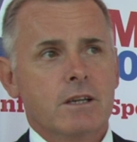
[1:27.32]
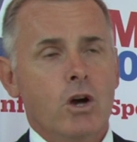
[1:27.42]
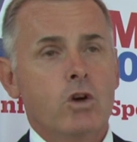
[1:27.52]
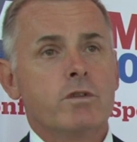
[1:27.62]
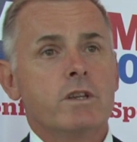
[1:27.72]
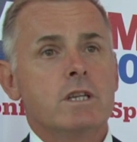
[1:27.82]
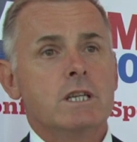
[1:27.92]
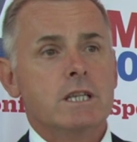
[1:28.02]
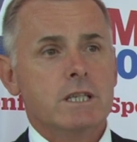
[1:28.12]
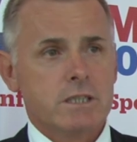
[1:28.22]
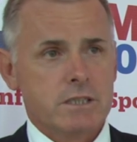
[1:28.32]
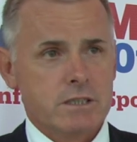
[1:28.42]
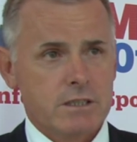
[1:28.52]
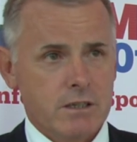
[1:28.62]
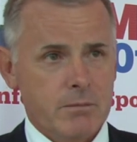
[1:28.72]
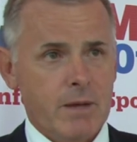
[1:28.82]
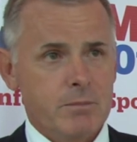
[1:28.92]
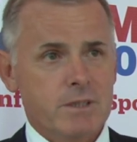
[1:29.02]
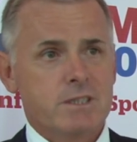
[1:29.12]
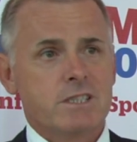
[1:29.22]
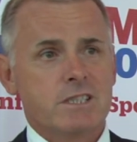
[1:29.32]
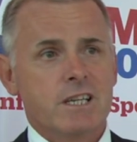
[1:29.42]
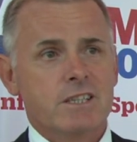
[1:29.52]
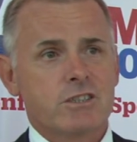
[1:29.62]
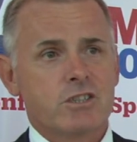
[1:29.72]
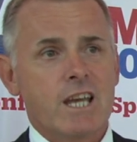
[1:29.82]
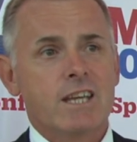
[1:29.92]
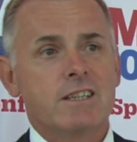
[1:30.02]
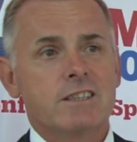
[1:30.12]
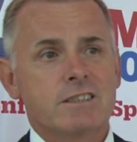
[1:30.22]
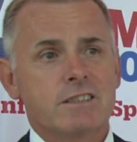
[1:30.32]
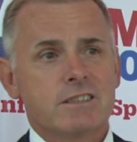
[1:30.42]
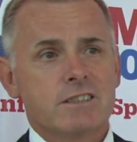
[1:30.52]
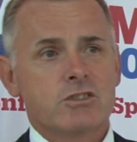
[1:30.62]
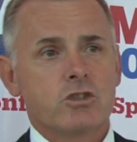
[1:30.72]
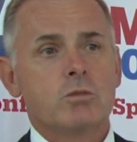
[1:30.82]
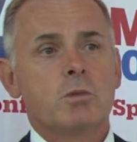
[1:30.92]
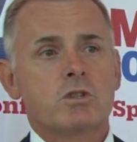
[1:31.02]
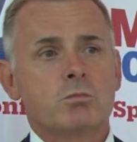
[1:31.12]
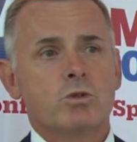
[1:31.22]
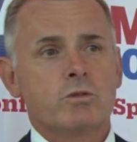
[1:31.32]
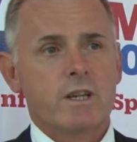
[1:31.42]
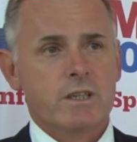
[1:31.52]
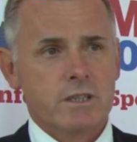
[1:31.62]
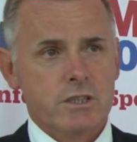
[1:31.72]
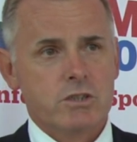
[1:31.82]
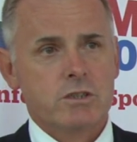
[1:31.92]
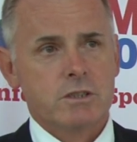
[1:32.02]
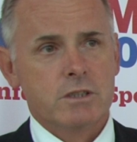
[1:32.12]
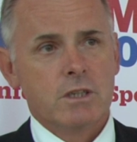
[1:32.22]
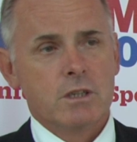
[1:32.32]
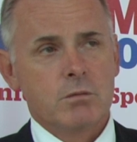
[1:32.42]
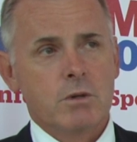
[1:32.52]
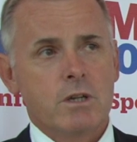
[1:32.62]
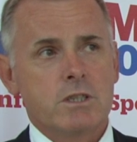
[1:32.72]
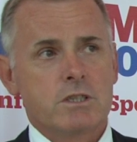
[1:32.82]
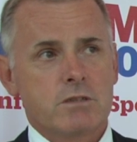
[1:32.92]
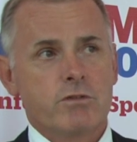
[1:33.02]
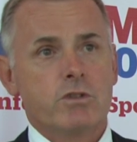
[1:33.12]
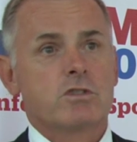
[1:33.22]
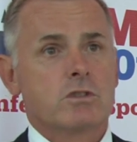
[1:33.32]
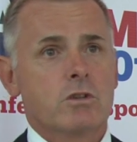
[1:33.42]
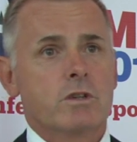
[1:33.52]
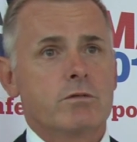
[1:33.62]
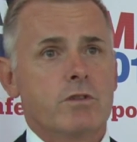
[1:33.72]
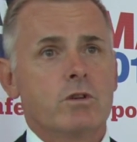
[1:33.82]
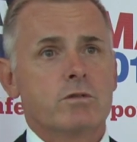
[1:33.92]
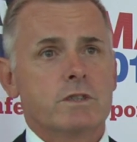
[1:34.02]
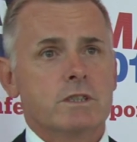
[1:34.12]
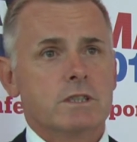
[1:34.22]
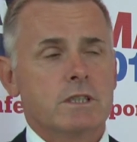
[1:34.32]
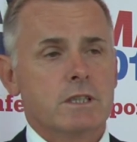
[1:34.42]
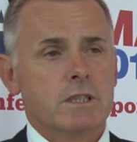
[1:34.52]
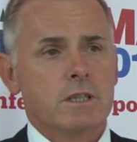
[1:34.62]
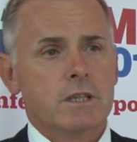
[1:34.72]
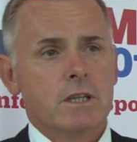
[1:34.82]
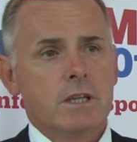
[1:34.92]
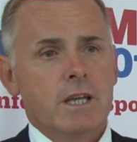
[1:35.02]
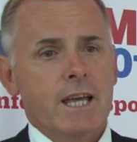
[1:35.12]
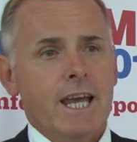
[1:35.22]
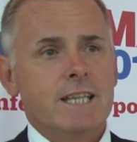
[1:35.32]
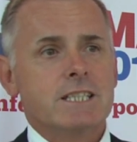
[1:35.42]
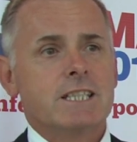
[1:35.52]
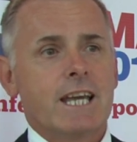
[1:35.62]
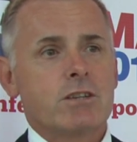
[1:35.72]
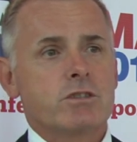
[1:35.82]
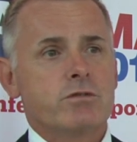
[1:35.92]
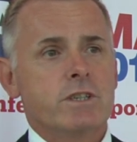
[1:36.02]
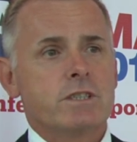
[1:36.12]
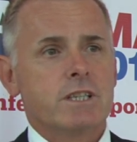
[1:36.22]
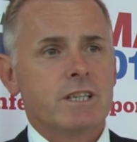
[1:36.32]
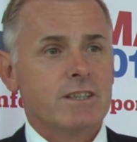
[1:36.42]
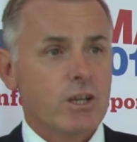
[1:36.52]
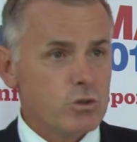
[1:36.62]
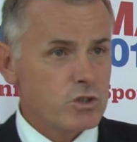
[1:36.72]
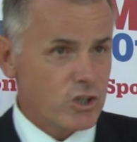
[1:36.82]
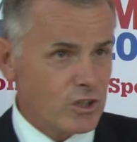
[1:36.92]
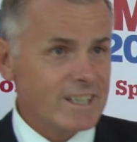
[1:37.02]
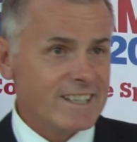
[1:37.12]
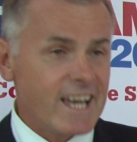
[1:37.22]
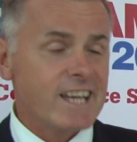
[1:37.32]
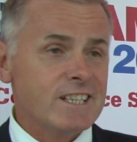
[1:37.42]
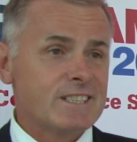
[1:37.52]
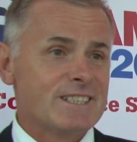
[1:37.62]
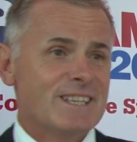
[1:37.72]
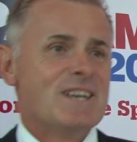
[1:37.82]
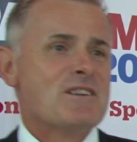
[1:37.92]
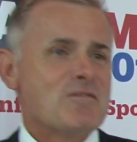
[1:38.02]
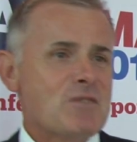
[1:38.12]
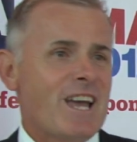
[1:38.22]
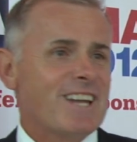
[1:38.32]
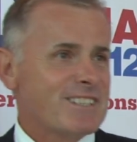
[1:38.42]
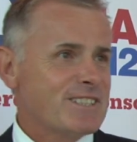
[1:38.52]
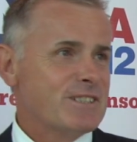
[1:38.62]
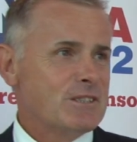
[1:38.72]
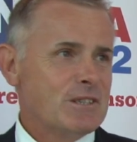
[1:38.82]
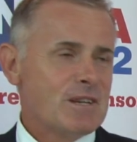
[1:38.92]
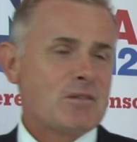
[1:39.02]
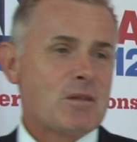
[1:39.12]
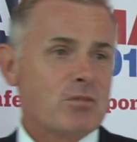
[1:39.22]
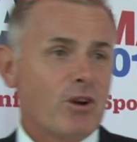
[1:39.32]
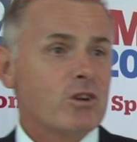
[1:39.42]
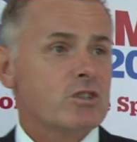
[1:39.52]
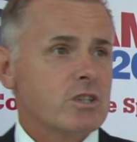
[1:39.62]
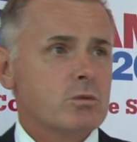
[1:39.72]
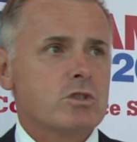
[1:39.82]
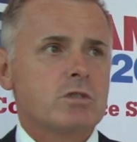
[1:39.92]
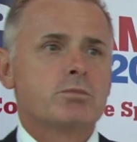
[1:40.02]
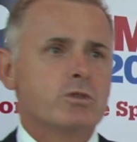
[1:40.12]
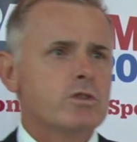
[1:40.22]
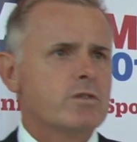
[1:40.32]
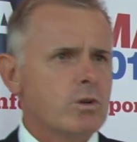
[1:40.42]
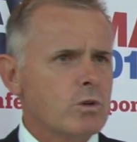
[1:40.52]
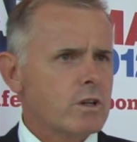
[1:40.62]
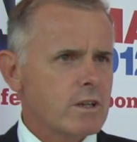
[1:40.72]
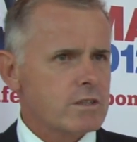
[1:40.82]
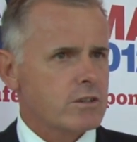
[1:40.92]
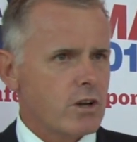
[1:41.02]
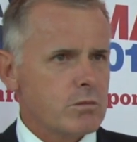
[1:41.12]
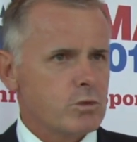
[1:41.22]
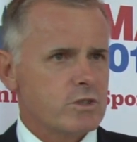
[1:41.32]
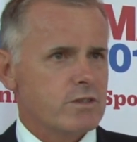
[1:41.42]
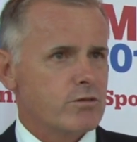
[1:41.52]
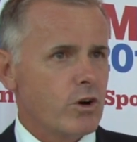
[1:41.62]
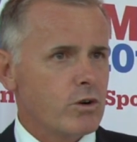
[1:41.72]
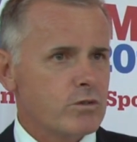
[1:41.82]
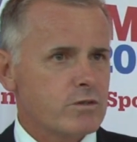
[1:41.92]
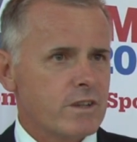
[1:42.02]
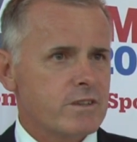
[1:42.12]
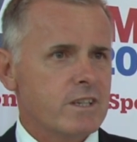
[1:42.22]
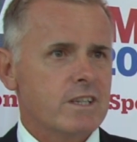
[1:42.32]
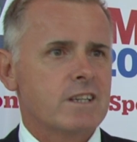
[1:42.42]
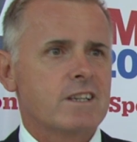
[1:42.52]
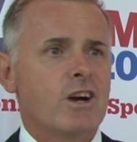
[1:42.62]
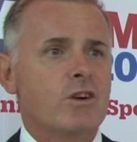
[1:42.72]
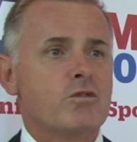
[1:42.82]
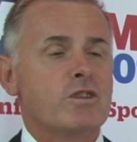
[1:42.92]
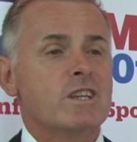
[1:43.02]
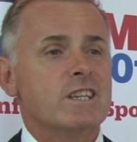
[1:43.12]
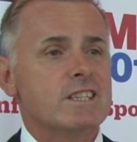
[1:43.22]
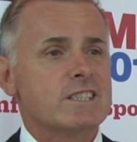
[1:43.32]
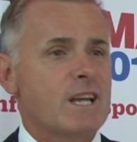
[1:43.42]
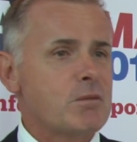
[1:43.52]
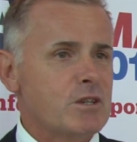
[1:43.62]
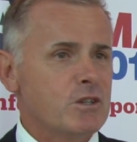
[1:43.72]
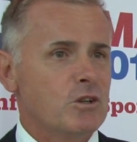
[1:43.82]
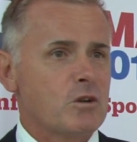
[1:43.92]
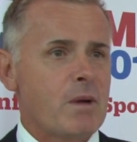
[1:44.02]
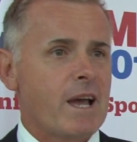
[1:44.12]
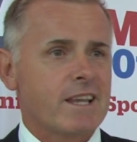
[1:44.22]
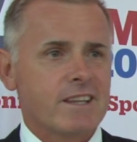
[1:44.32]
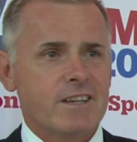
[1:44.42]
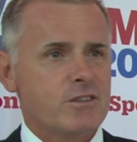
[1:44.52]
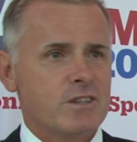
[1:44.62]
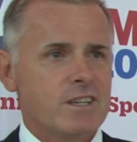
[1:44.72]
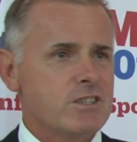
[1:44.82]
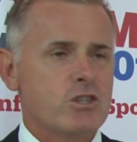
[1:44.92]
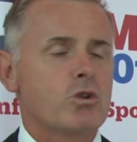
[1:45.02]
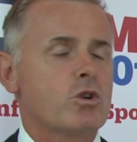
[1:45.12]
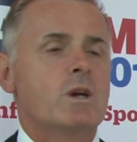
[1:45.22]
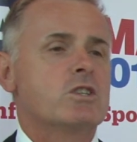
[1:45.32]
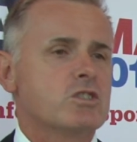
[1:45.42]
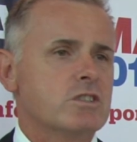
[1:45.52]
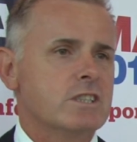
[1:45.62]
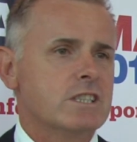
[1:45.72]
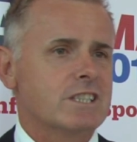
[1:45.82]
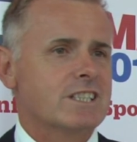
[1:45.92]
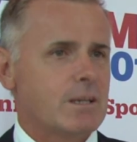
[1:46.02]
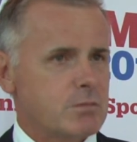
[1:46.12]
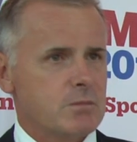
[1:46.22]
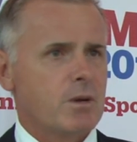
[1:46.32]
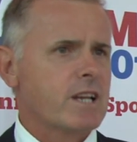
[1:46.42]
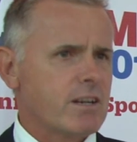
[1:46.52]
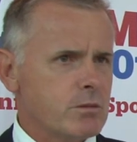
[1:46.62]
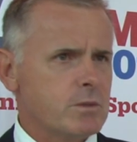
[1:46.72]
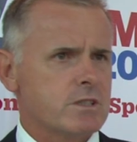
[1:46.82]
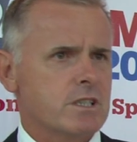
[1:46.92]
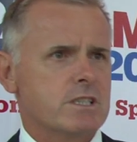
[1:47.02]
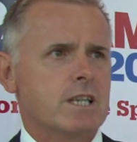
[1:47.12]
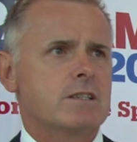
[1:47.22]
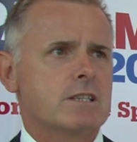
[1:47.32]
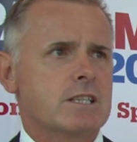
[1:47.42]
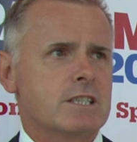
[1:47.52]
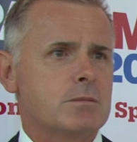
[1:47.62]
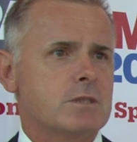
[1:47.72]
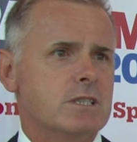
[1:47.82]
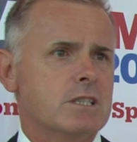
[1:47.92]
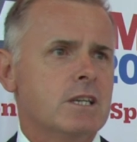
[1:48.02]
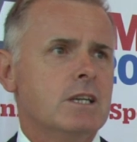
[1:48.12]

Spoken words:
over the years I'm happy to say has gained so much more recognition. When I first got involved in anti-counterfeiting, in those early days the priority was to prove that organized crime was involved. I think over the years now, when you look back, there's no question, it's accepted by governments, accepted